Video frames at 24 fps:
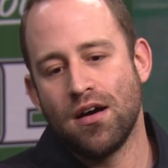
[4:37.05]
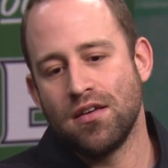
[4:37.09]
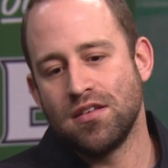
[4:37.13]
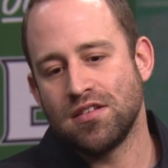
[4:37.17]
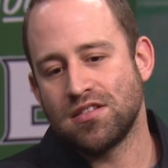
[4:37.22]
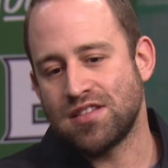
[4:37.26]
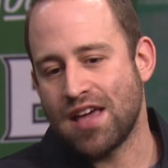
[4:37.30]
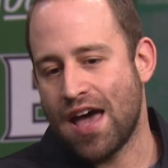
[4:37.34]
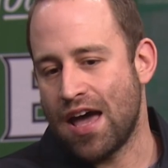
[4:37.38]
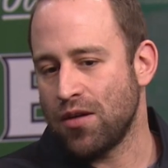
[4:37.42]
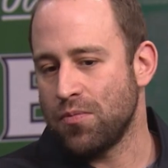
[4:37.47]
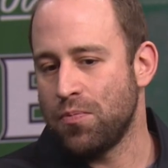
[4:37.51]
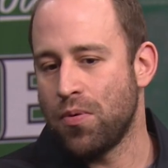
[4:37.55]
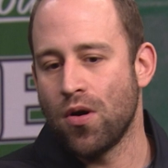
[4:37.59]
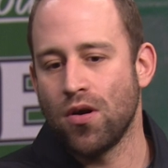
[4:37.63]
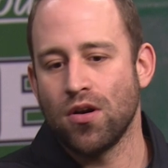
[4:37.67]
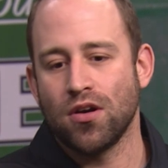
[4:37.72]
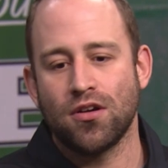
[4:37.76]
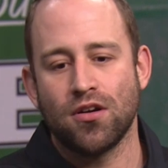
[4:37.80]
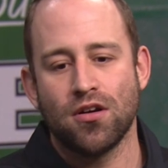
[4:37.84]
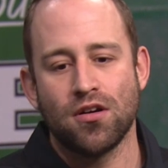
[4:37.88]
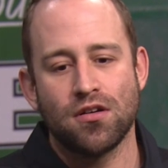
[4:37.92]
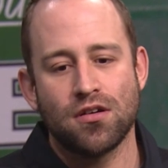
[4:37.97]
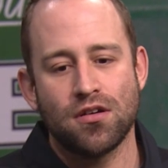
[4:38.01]
Zach
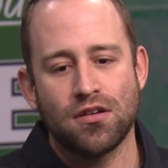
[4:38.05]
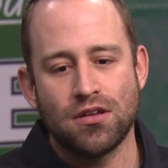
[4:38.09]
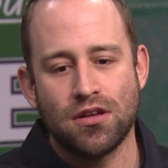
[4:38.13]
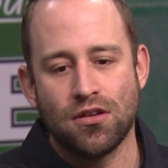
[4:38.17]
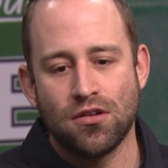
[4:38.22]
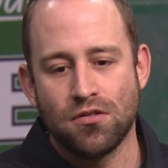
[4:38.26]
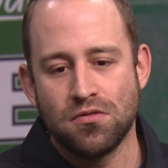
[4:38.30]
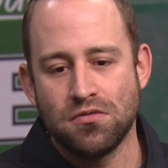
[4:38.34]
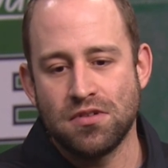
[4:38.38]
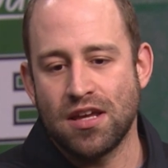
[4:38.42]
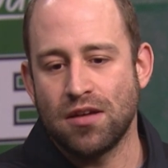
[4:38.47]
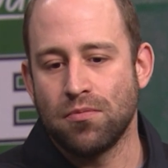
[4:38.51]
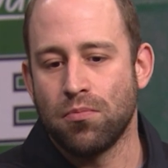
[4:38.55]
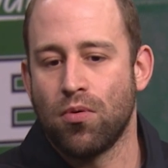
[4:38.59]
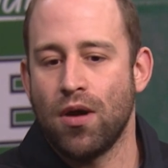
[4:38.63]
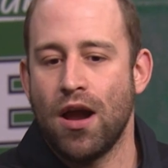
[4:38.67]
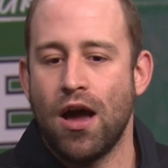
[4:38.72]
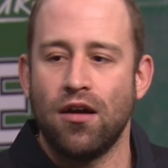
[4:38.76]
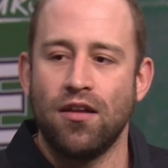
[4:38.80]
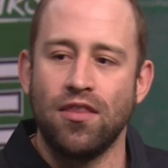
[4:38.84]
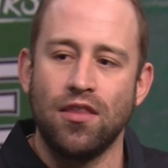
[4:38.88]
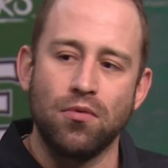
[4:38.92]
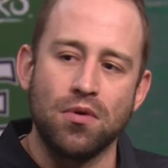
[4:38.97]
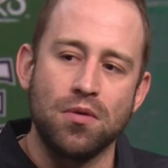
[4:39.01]
Parker, you know, Nick
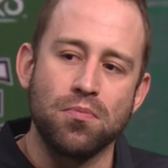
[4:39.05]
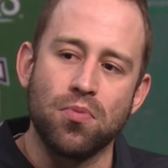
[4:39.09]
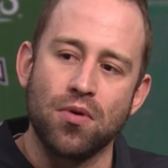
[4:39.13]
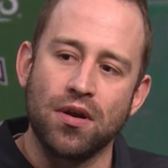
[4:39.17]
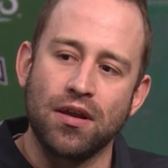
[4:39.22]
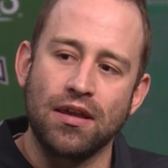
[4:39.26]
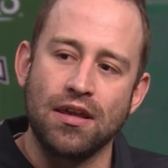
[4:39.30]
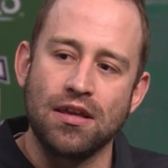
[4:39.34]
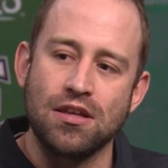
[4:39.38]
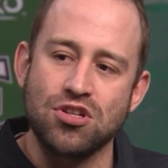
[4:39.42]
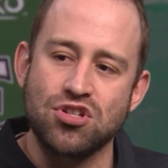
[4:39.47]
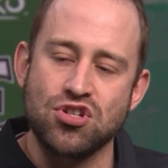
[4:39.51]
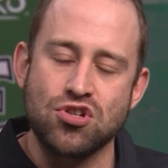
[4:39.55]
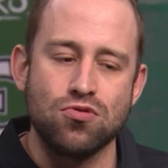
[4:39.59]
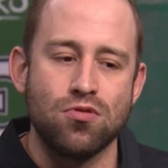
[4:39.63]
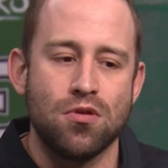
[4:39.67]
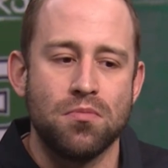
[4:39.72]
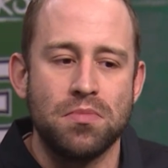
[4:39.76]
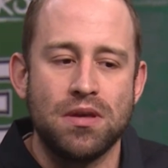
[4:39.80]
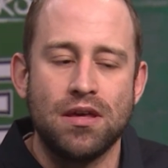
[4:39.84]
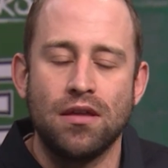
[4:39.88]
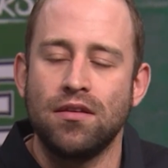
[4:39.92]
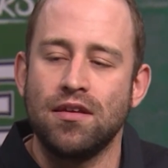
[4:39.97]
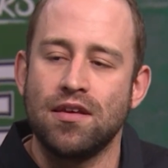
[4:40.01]
Brown, and then we bring in Chu
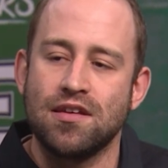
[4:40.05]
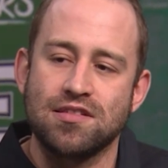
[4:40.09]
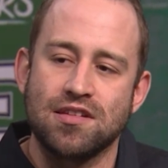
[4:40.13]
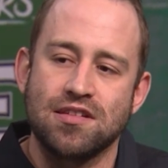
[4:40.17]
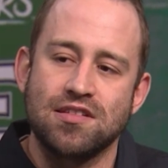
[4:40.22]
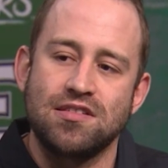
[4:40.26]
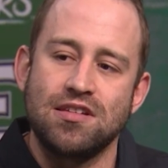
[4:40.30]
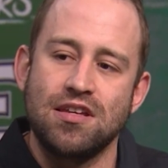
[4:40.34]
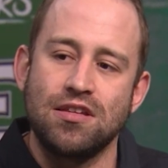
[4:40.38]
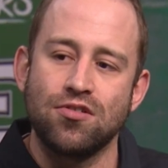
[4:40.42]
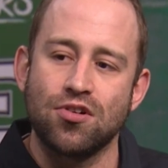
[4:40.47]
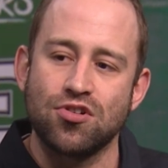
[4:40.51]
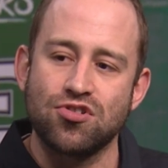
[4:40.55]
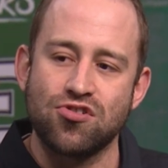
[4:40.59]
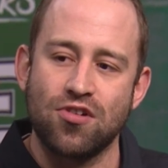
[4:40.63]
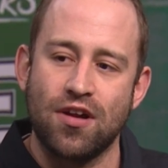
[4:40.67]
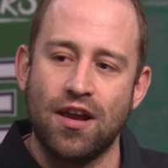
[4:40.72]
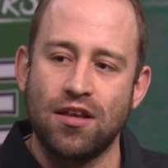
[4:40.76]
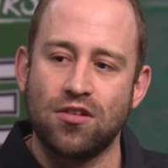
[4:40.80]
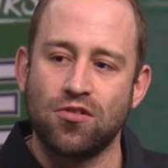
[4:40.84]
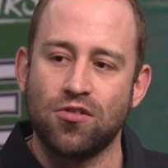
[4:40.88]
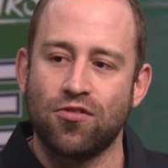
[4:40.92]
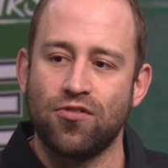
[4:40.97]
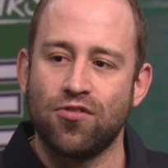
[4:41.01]
Amelia as a senior
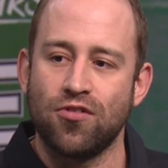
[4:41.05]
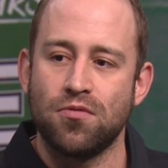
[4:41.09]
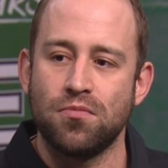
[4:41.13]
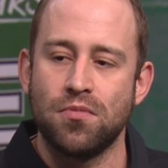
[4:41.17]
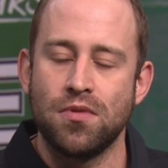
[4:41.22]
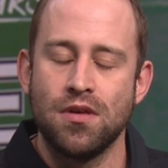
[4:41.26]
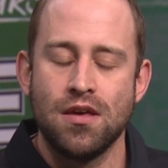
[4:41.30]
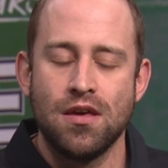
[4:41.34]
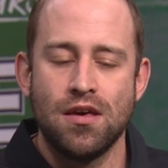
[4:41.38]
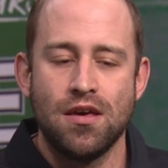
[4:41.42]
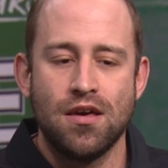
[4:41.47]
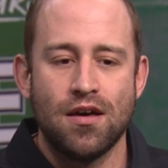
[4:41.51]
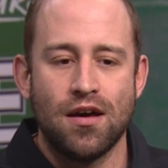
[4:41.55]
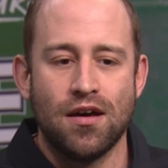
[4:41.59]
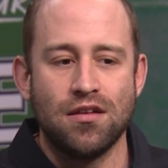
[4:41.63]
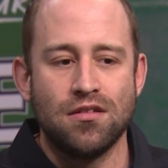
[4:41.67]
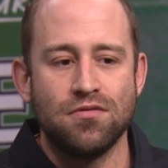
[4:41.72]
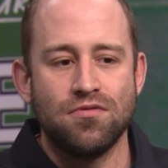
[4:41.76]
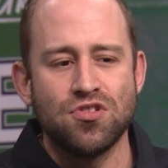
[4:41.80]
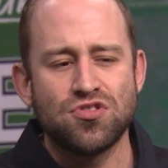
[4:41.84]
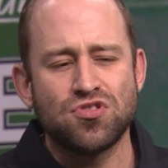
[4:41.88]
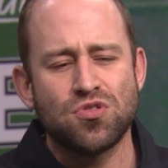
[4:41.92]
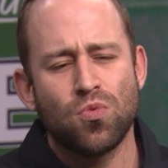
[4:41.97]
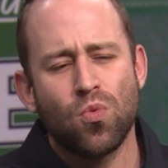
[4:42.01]
transfer from
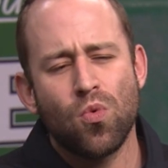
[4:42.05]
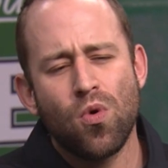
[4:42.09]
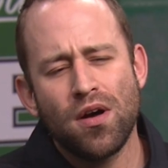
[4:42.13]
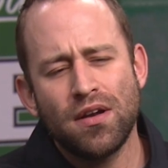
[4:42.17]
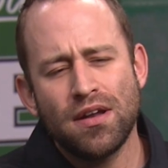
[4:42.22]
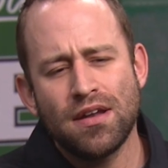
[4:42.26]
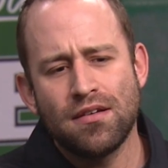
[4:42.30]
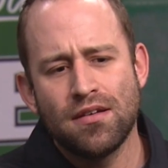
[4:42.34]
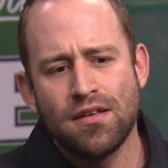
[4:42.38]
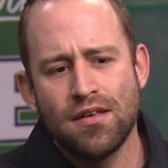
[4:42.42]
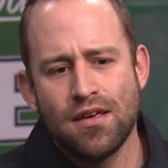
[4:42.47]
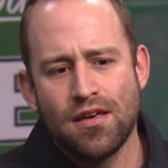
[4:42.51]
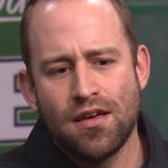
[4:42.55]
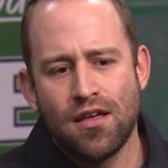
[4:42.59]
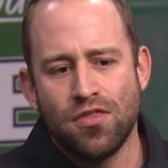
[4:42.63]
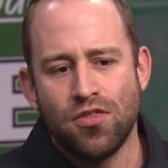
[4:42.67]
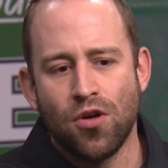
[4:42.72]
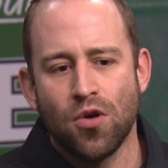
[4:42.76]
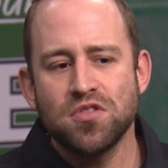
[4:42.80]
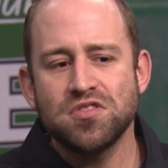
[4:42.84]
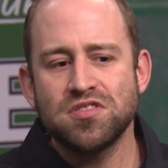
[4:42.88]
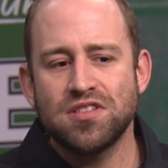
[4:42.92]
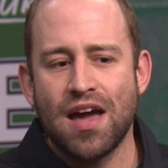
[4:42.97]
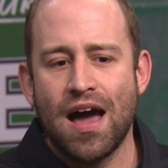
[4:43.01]
Division I, and
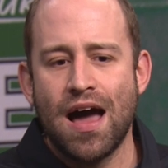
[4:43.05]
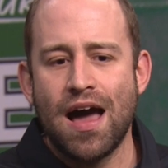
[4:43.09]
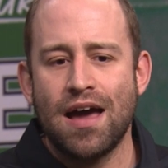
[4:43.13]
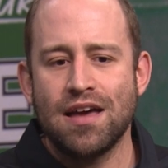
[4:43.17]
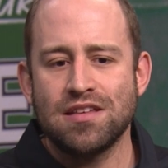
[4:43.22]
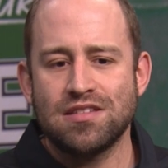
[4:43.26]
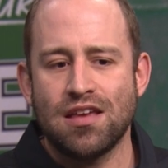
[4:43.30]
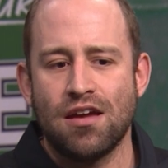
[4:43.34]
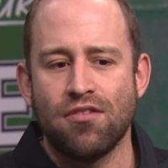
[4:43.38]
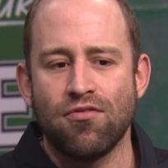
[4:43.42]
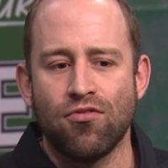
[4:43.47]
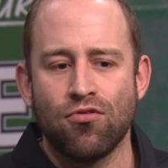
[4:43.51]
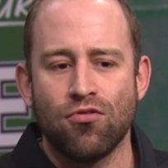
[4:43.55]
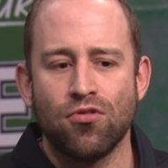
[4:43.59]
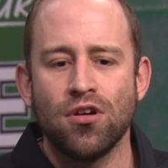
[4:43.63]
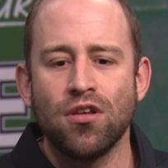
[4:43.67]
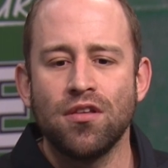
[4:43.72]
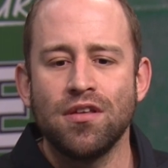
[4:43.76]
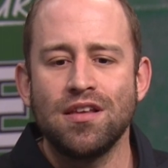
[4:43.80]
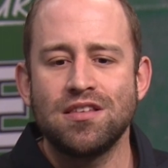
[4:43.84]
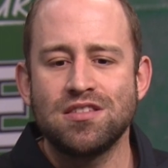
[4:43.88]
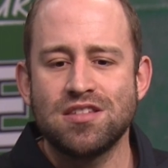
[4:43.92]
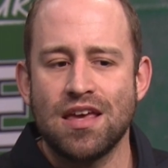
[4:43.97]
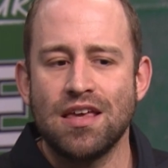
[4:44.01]
those guys have
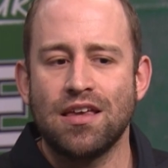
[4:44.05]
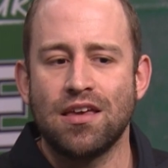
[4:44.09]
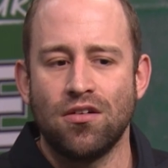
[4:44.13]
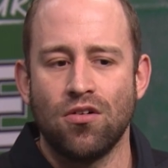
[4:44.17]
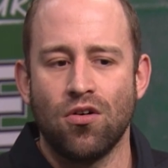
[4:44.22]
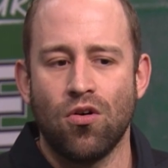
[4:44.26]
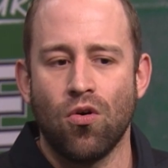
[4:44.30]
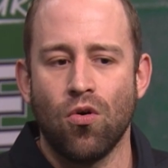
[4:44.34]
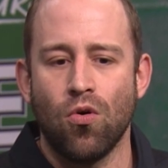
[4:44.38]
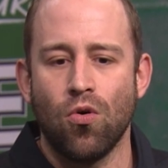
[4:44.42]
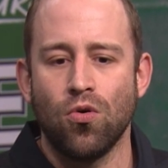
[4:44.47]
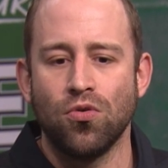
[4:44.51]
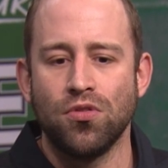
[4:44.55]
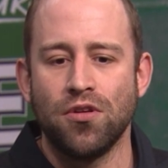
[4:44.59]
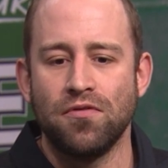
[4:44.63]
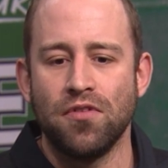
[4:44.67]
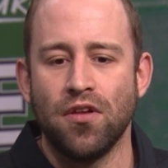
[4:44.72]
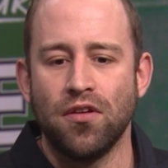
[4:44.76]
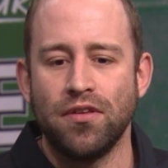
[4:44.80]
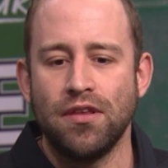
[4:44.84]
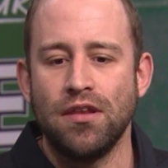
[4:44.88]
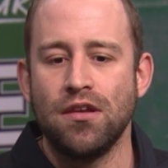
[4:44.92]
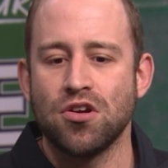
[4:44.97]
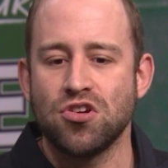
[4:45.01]
really taken hold of the
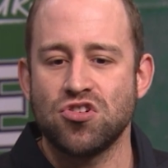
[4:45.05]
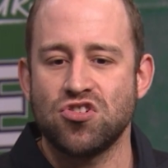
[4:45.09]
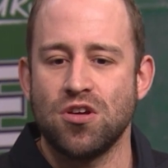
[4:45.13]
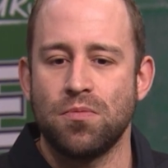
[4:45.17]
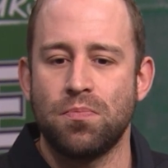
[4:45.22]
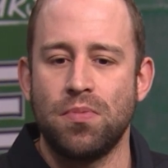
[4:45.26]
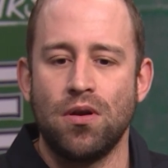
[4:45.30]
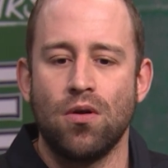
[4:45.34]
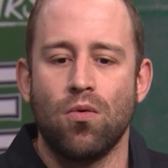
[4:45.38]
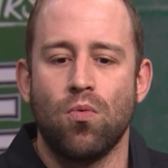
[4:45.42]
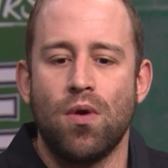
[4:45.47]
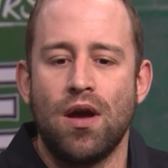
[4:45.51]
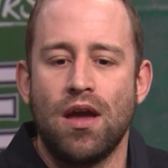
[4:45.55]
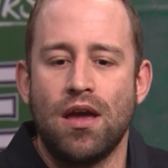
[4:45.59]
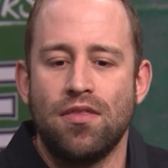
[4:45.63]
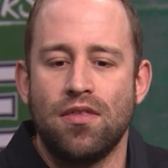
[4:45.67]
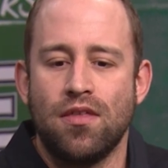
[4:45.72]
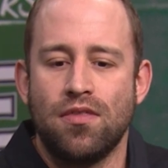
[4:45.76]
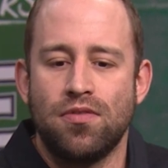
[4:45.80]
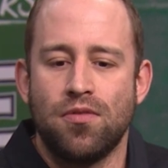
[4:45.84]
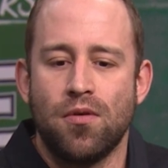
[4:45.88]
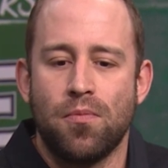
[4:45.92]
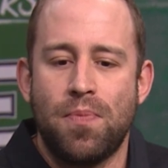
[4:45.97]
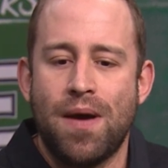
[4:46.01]
leadership in a way
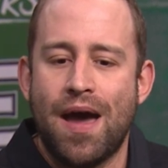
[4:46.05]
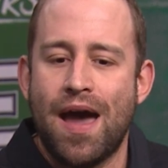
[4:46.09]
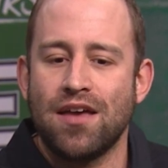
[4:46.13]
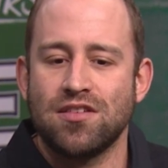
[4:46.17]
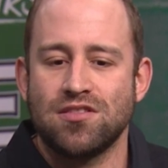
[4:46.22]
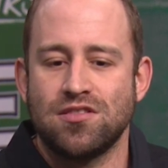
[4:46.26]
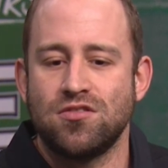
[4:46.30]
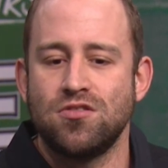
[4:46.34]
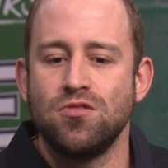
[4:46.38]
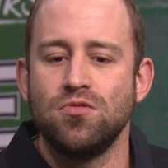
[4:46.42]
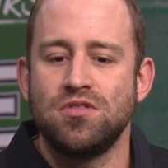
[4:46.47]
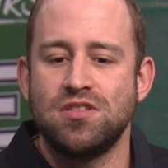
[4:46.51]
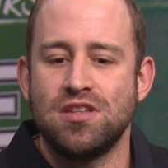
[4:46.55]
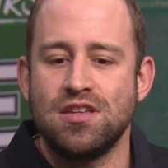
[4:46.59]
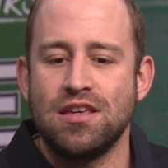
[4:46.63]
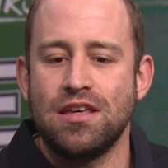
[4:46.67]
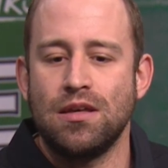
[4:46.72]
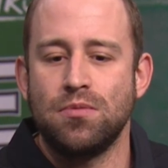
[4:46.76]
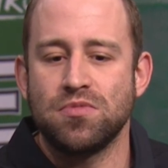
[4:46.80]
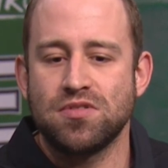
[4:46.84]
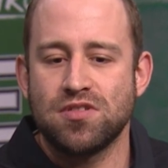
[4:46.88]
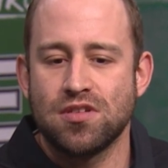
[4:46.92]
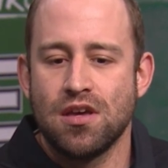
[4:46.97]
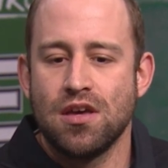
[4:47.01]
that the past 2
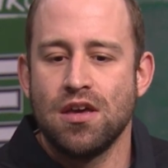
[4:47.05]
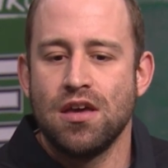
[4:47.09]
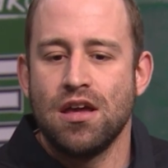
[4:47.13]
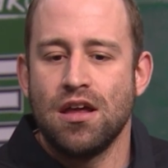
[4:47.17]
teams,